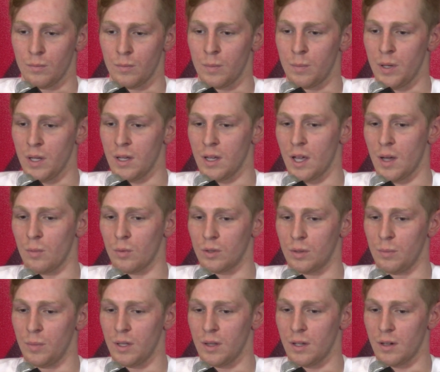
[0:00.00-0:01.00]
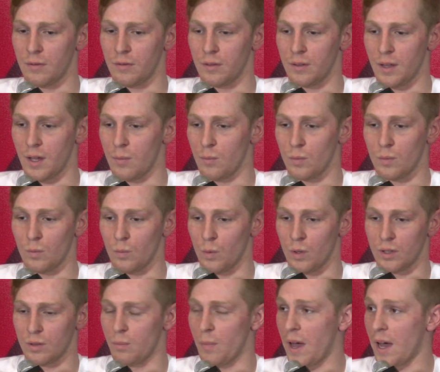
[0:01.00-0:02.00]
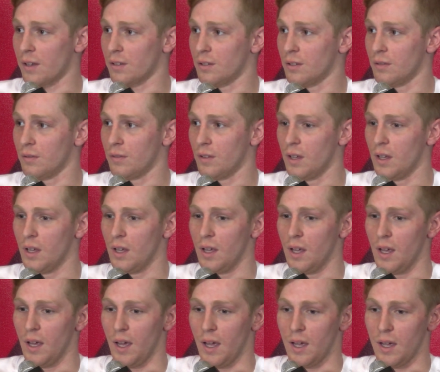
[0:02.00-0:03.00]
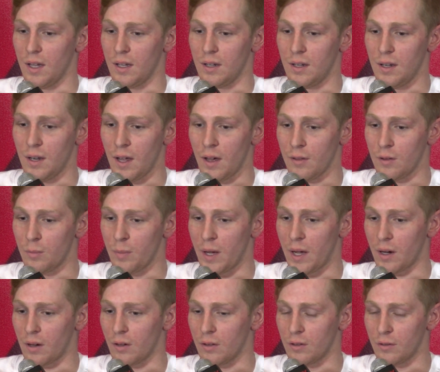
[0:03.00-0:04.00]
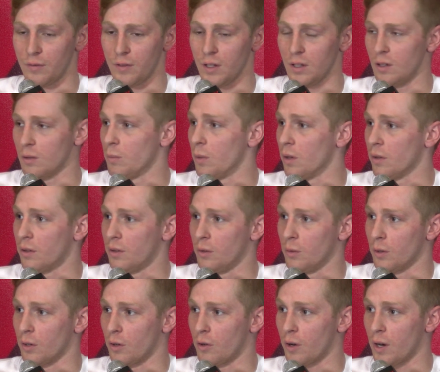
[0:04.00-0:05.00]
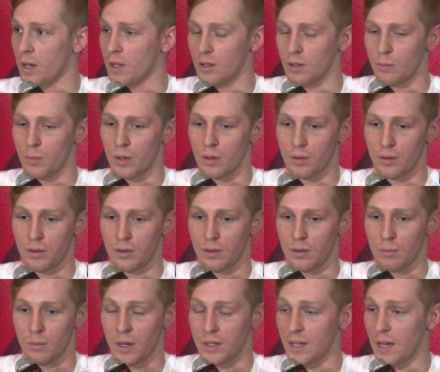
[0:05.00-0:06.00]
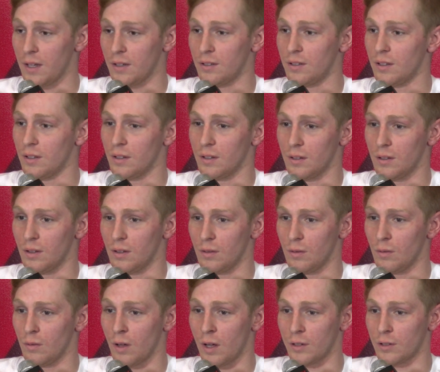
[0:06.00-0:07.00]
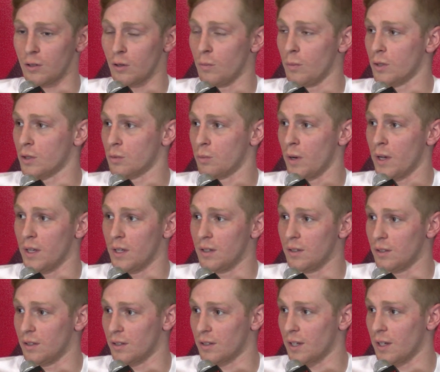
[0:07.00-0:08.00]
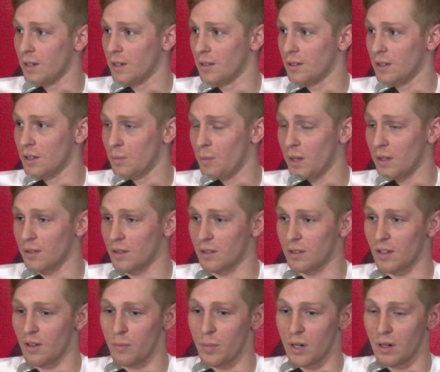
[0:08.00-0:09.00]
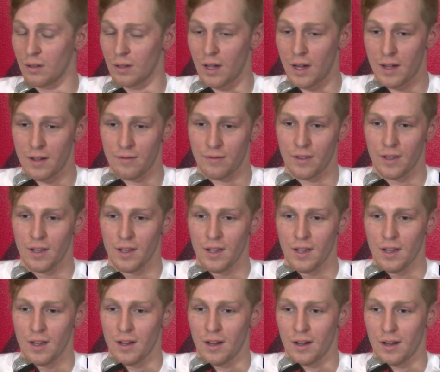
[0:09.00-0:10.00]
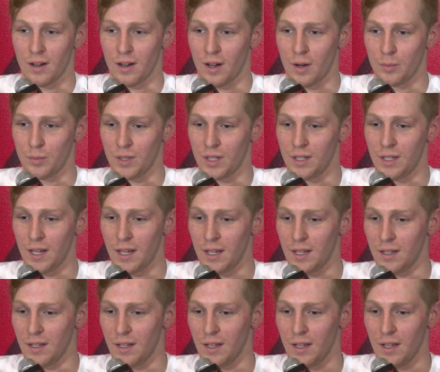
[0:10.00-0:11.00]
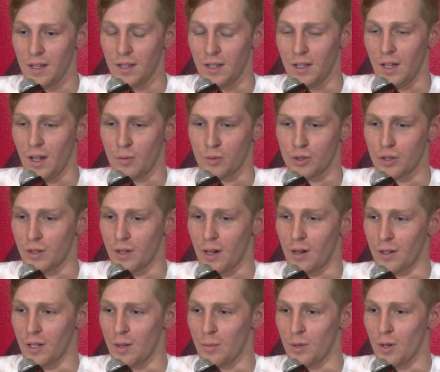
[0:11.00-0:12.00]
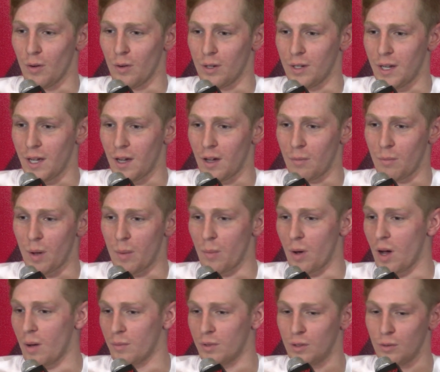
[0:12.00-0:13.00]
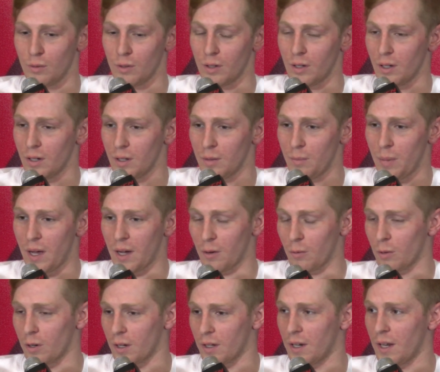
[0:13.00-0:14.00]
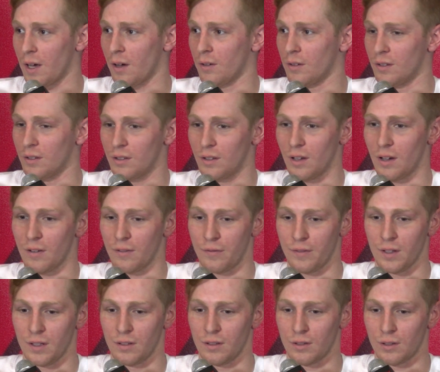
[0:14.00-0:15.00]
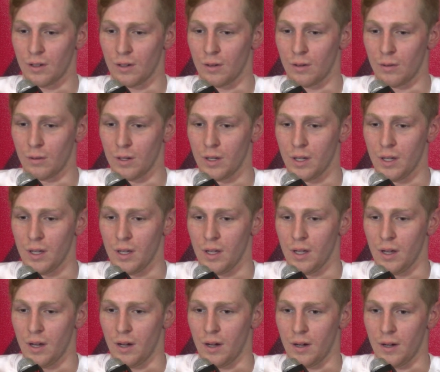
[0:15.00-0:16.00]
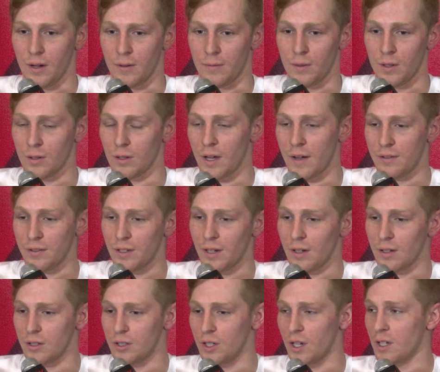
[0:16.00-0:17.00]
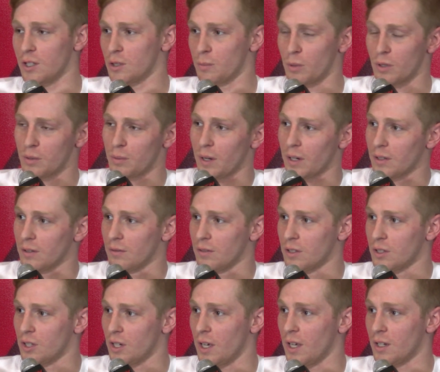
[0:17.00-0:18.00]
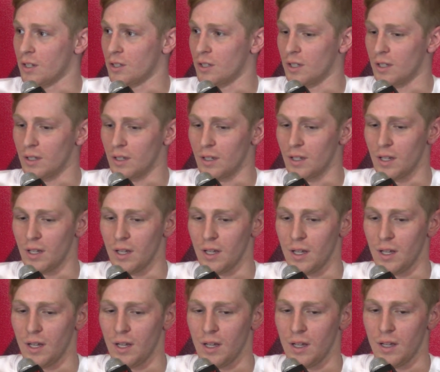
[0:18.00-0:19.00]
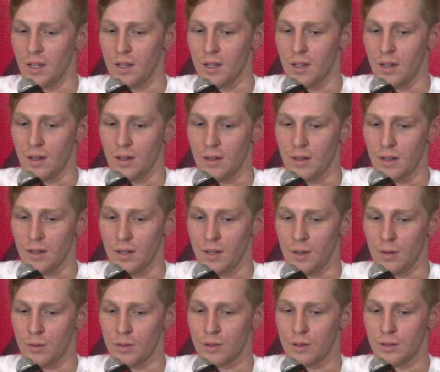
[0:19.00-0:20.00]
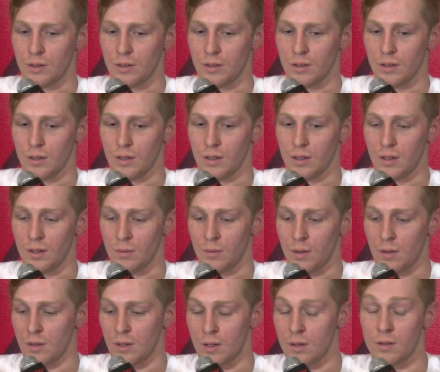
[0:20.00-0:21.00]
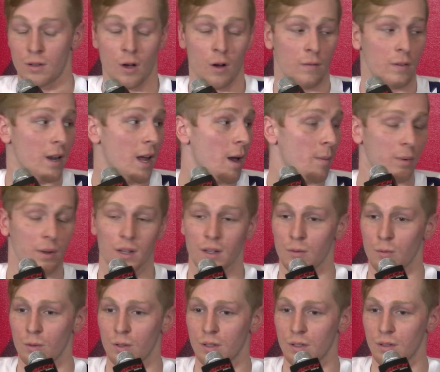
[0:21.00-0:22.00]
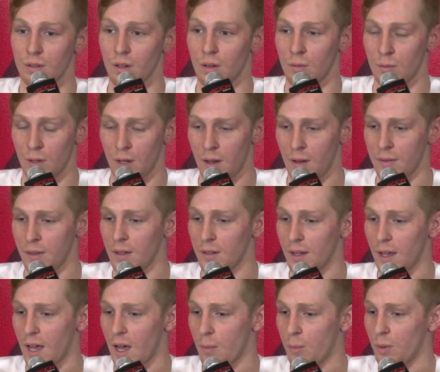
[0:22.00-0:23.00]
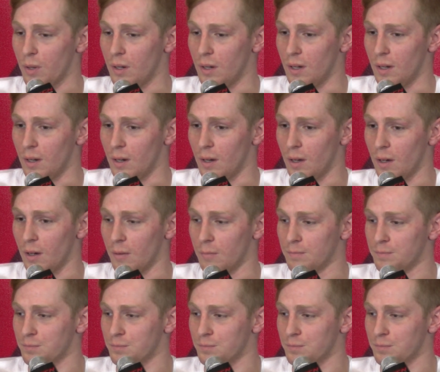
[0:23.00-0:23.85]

being able to be there for them was massive. And now they're back on their feet. They're both doing great. They're both, my dad's the, lost so much weight. He's the skinniest he's been since I've been alive, uh, up to date. I'm sure that'll keep going down. My mom's doing good, back working out and stuff. And so, uh, their lifestyle has changed, their perspective has changed, and it was COVID happening was allowed that to happen, and uh,